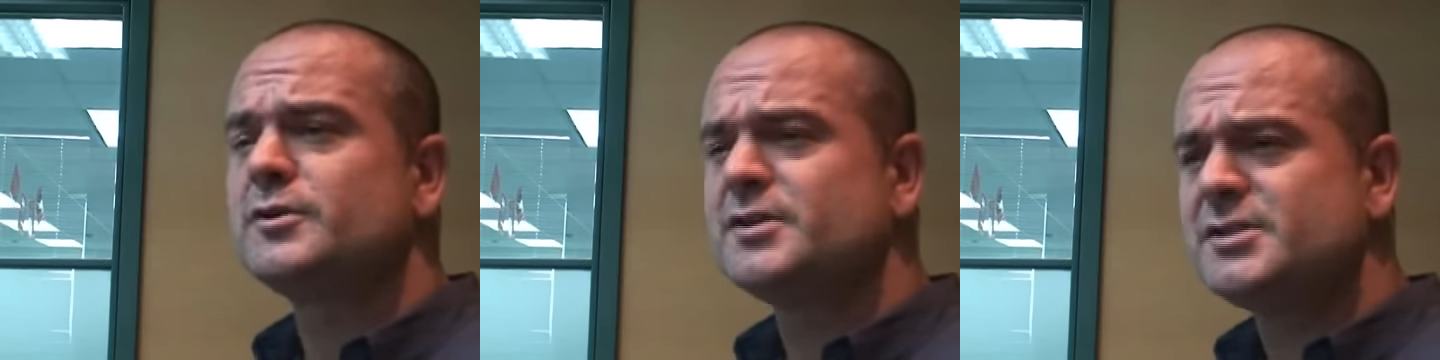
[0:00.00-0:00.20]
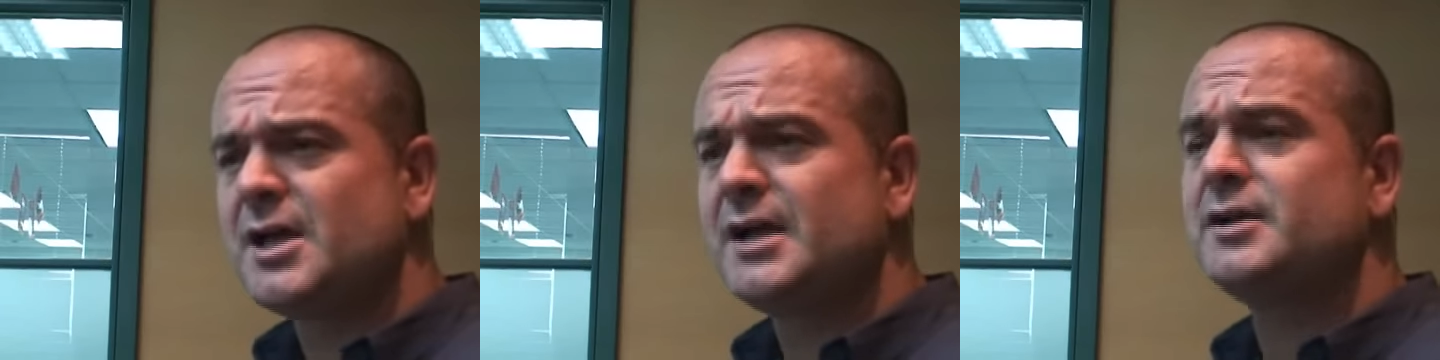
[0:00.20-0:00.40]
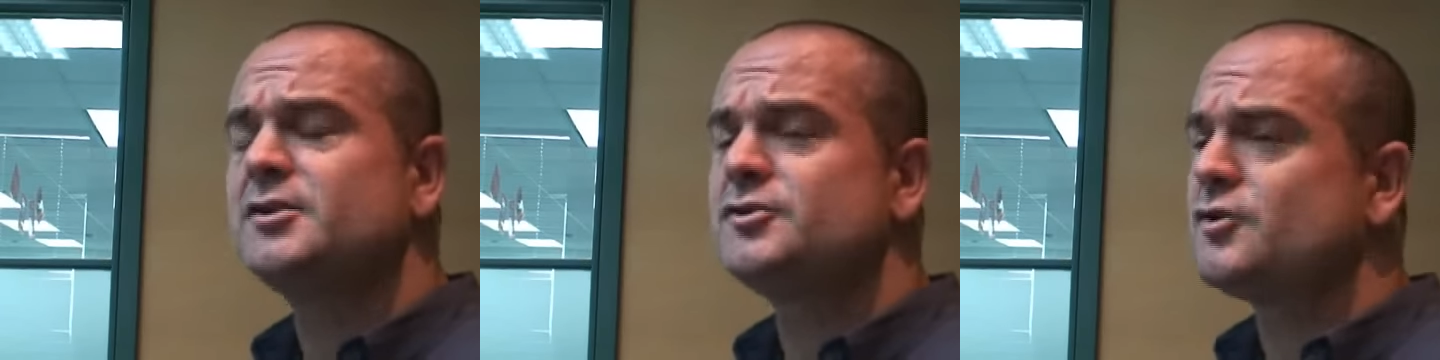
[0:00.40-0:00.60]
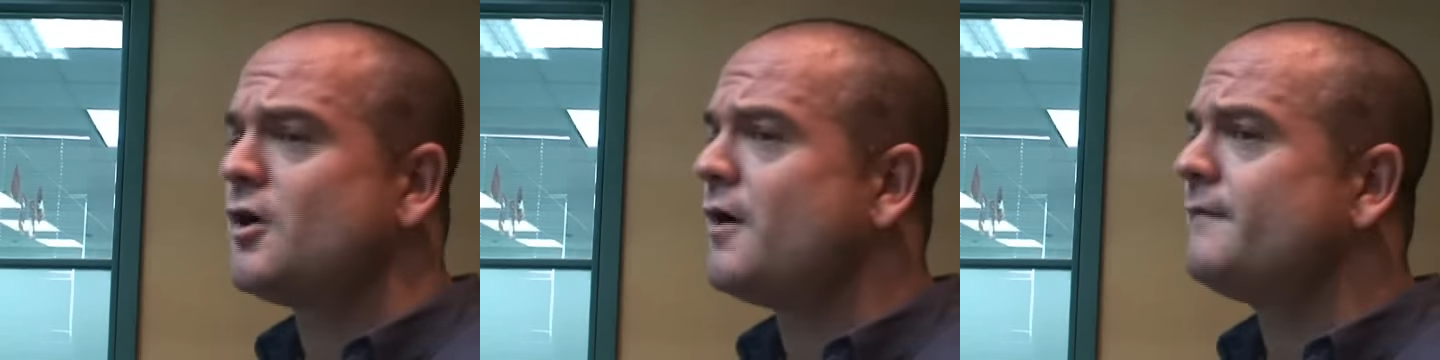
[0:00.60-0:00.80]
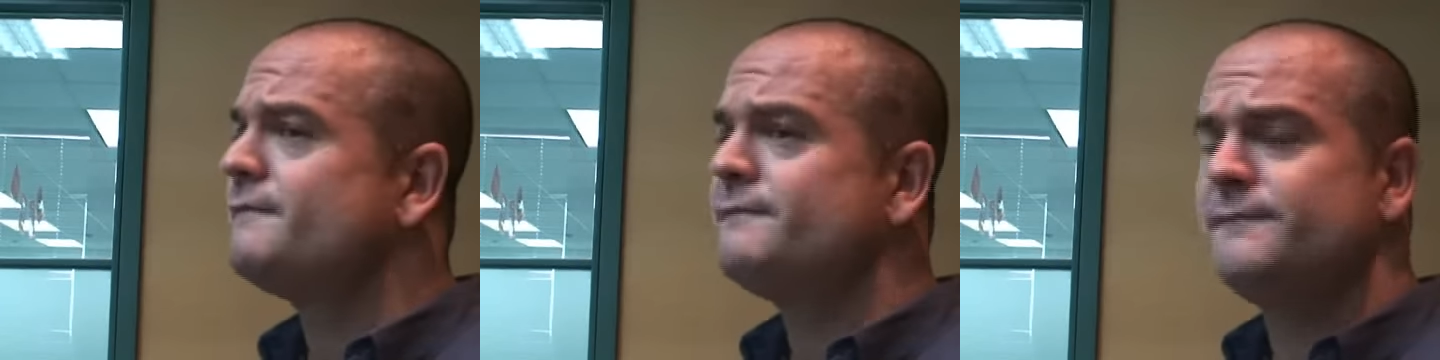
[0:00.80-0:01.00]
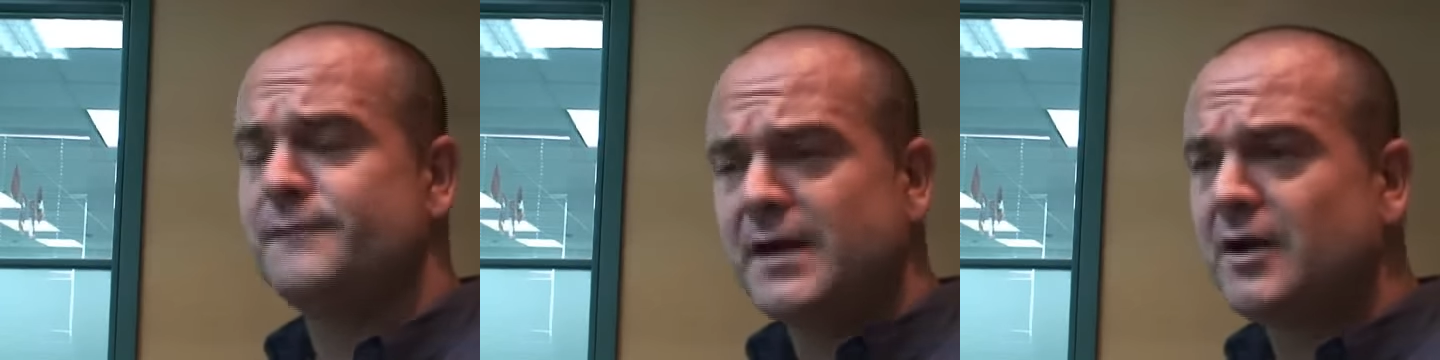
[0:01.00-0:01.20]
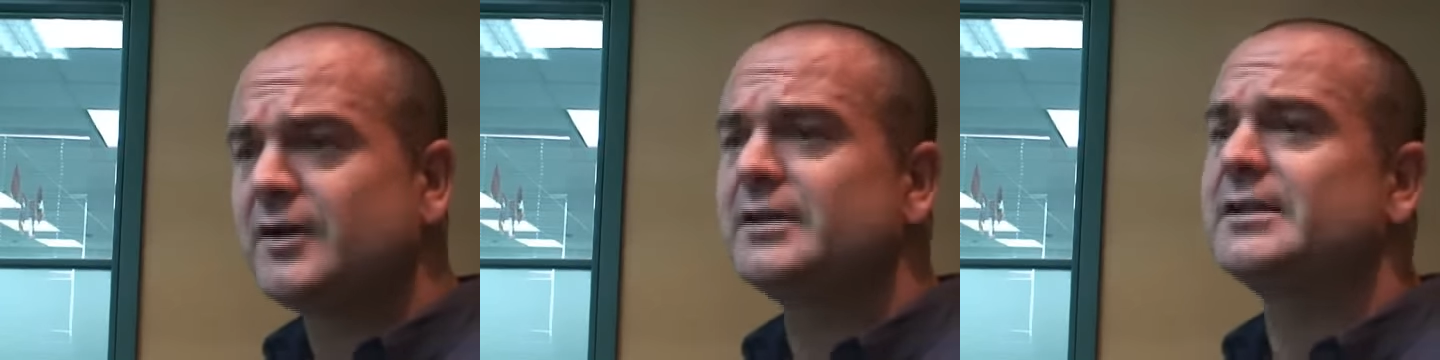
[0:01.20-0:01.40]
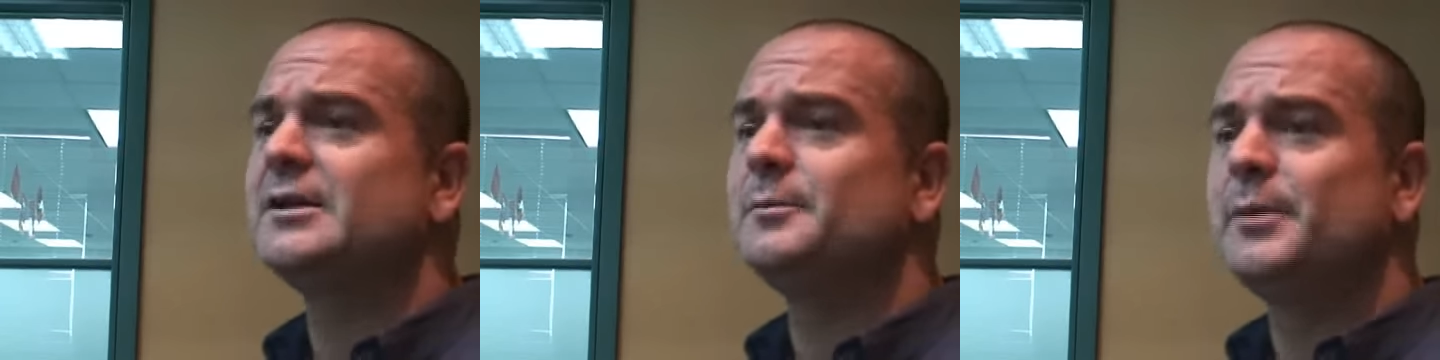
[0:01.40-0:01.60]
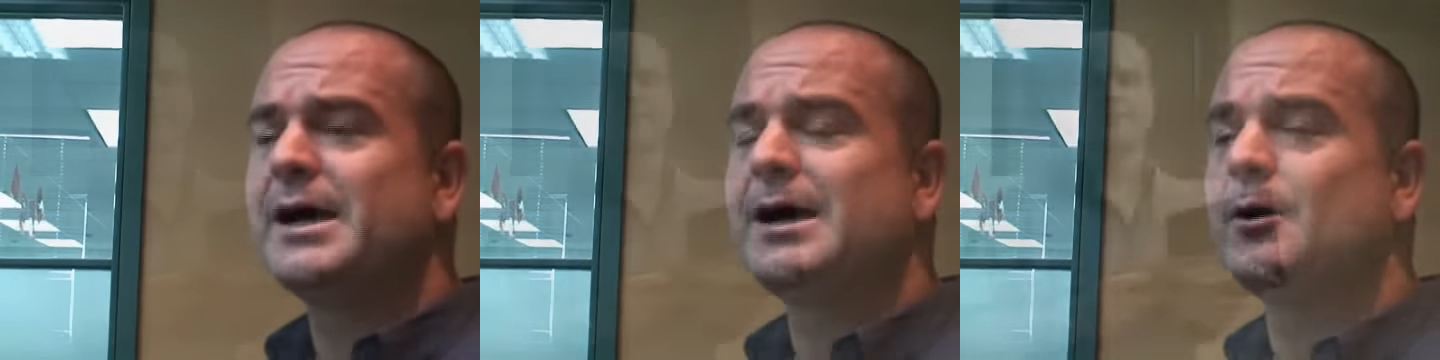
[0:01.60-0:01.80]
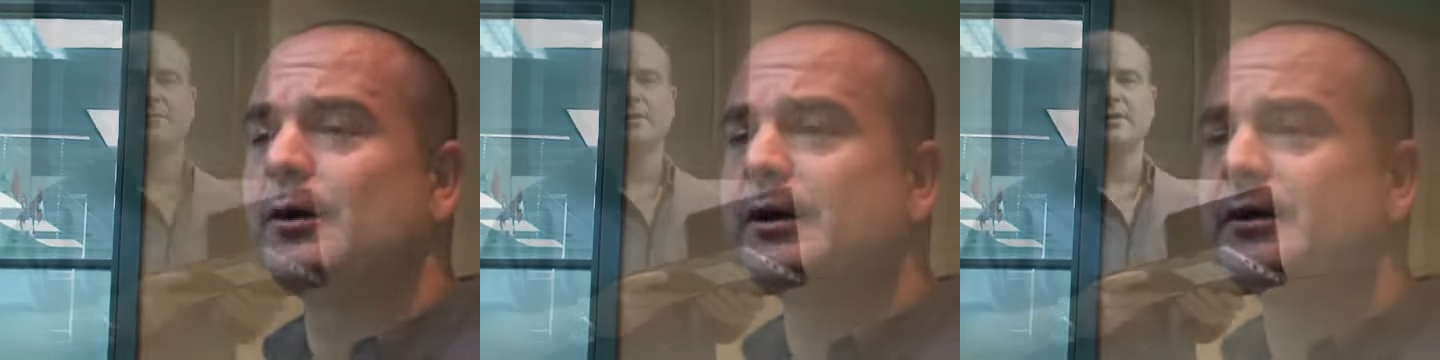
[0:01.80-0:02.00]
were designed to draw very little
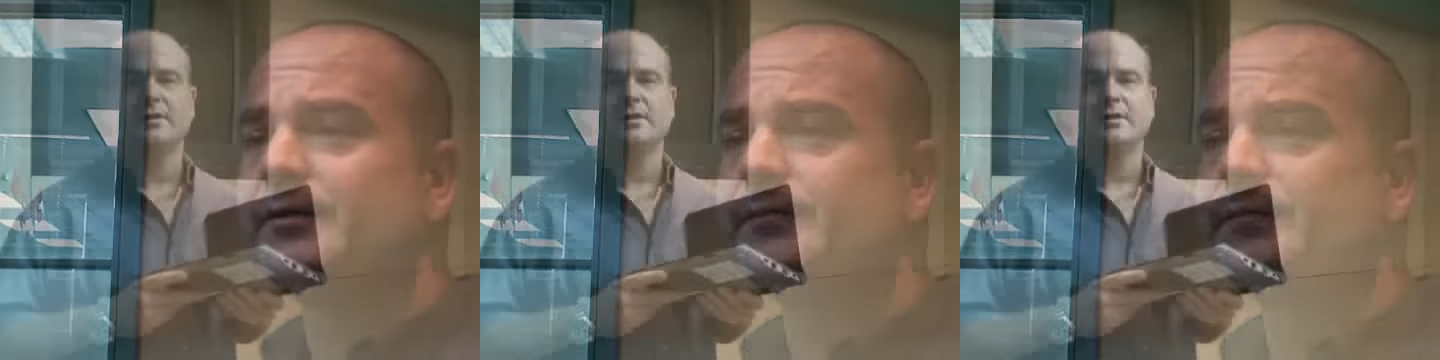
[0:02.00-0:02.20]
power.